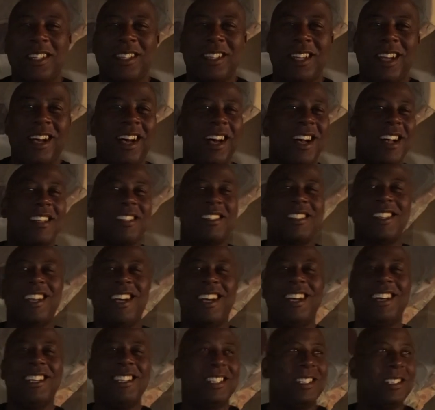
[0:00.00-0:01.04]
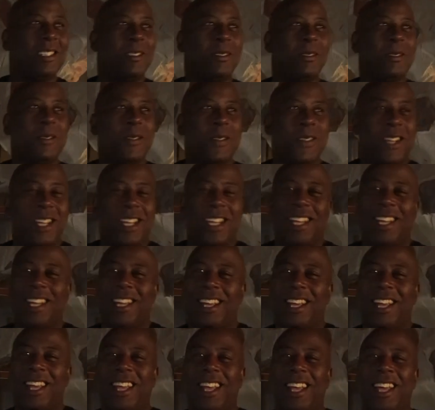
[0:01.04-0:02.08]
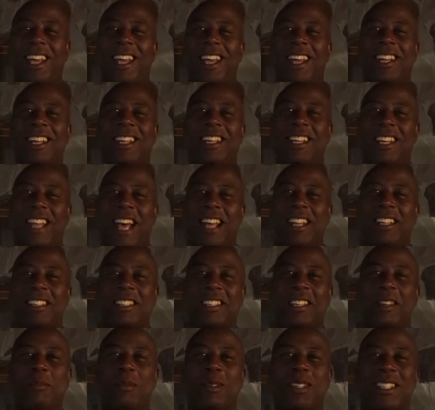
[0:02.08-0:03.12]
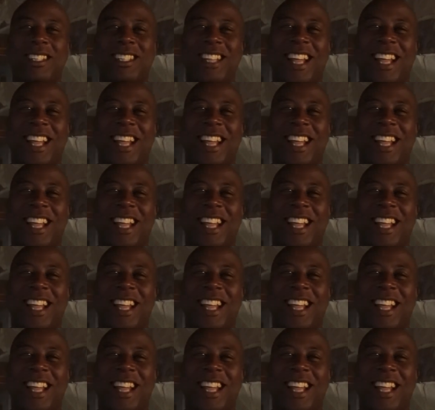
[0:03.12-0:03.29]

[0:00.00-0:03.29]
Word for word: this uh, son, and a lot of sleepless